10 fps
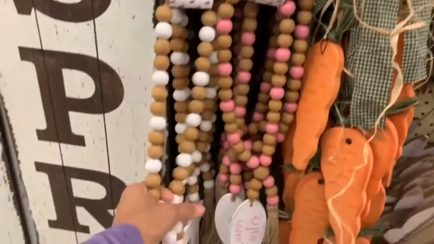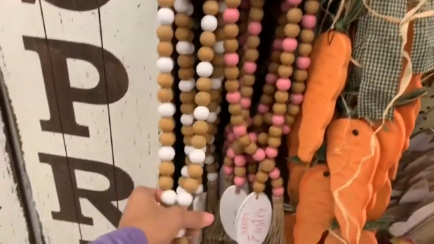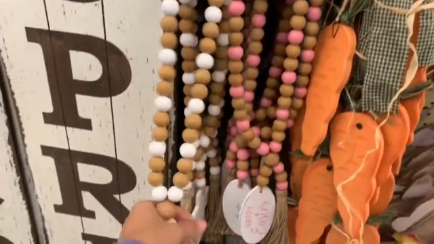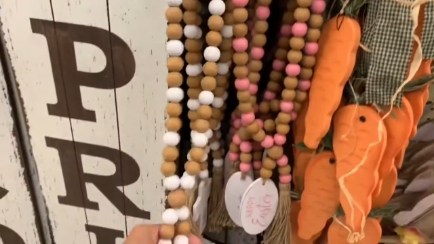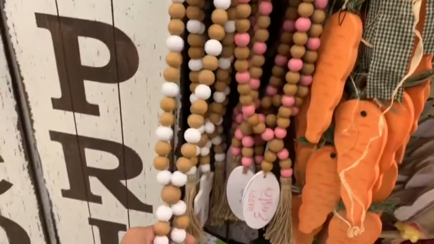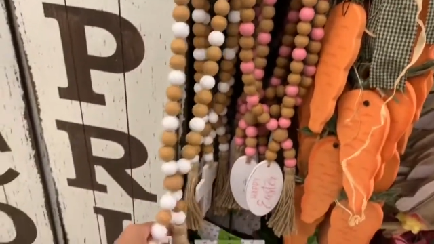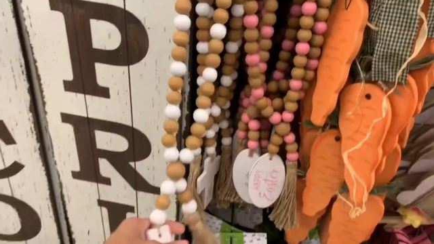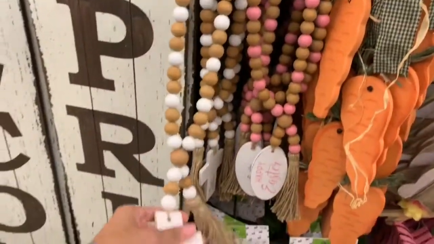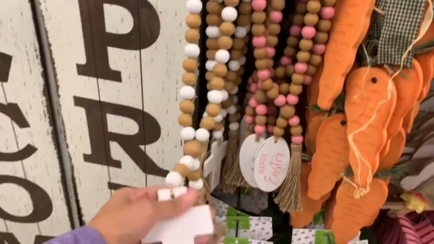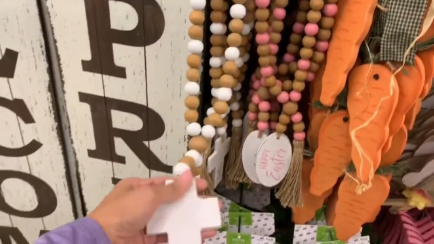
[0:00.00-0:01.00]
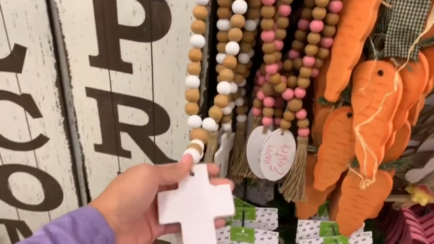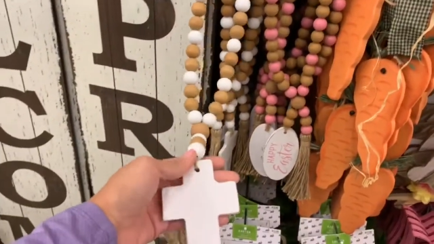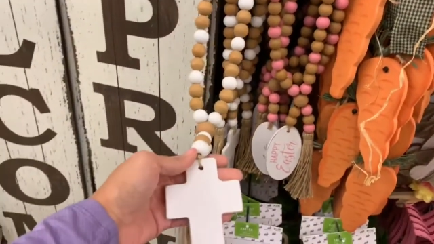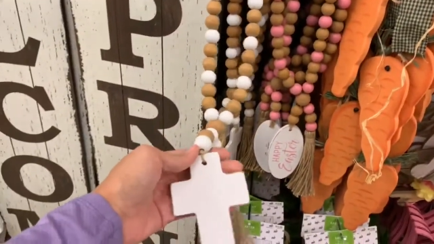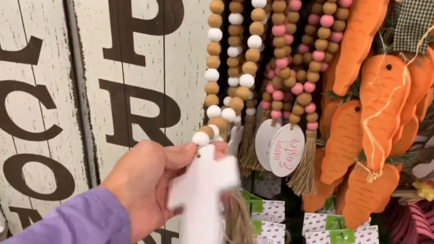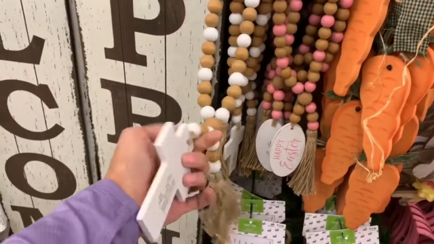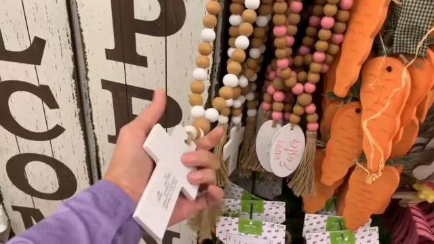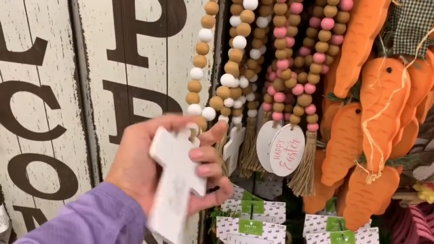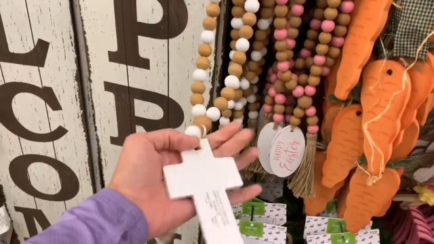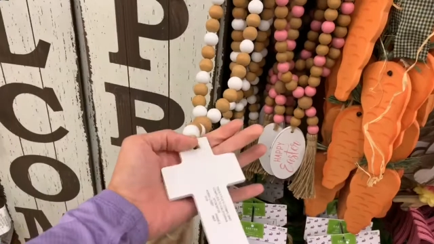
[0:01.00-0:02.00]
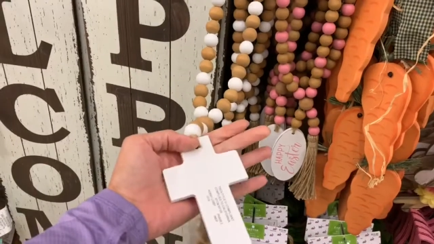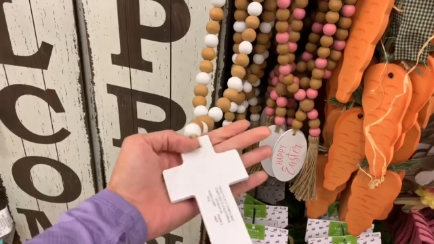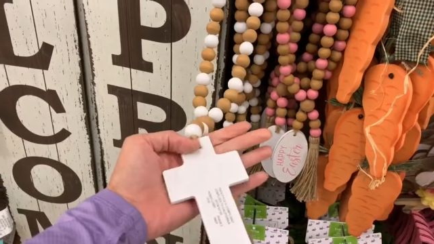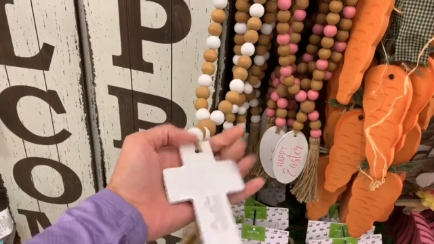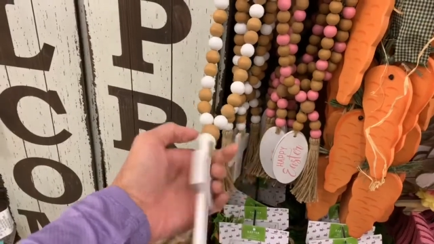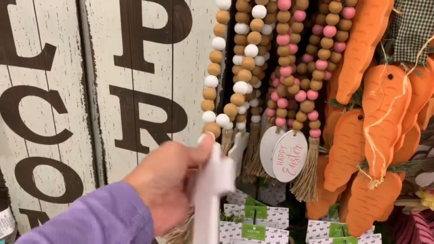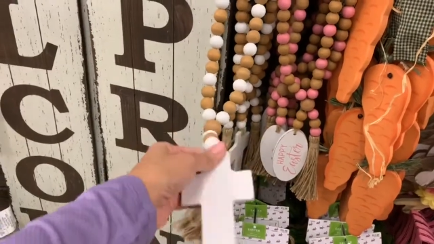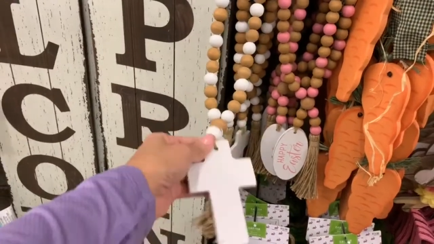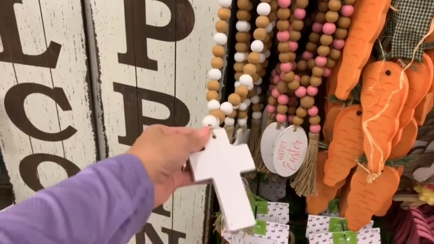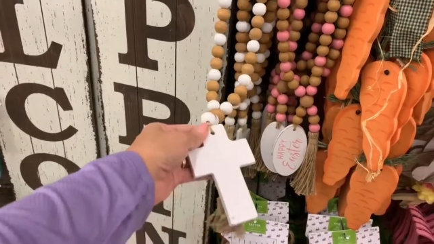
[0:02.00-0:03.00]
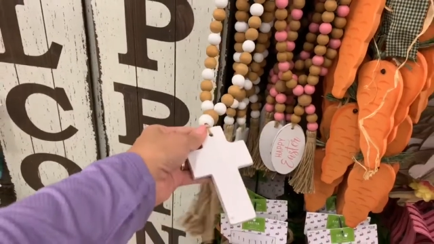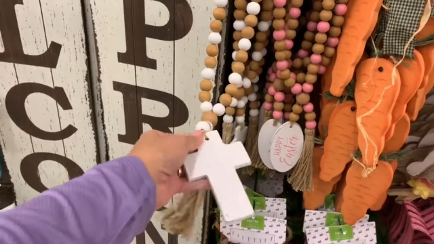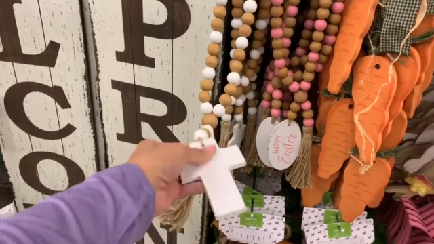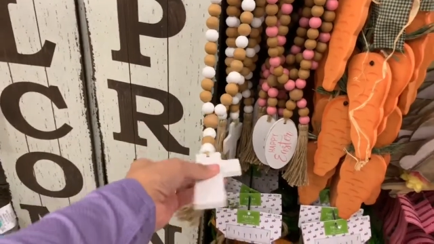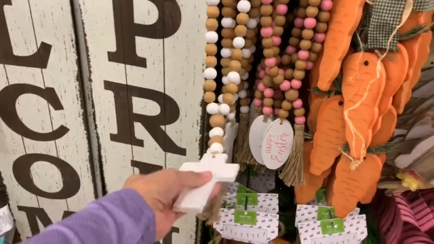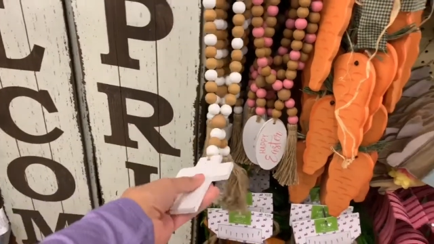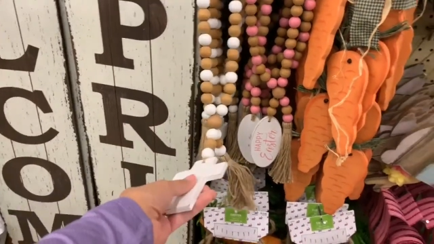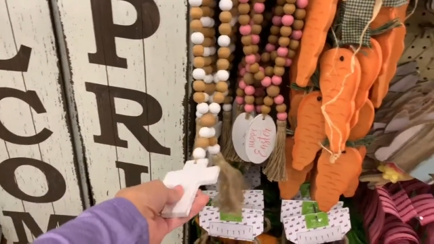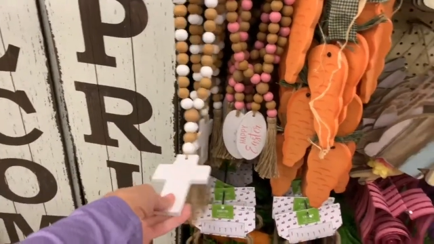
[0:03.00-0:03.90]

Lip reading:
No face is visible, so there are no lips to read.